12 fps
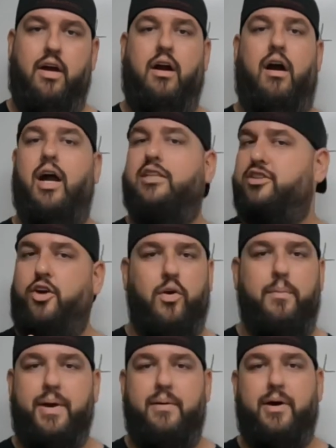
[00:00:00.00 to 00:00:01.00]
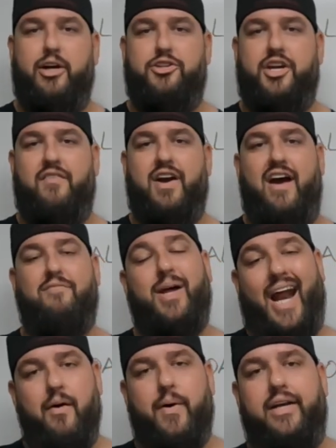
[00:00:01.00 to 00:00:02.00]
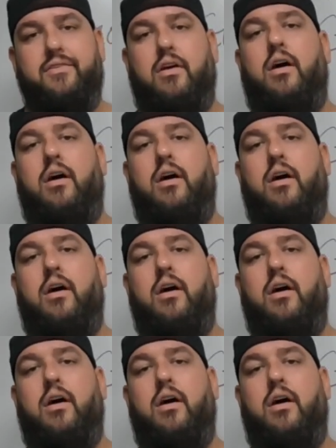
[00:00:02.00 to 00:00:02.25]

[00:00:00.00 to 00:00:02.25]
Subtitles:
All right, it's the only peanut butter you should ever have. But anyways,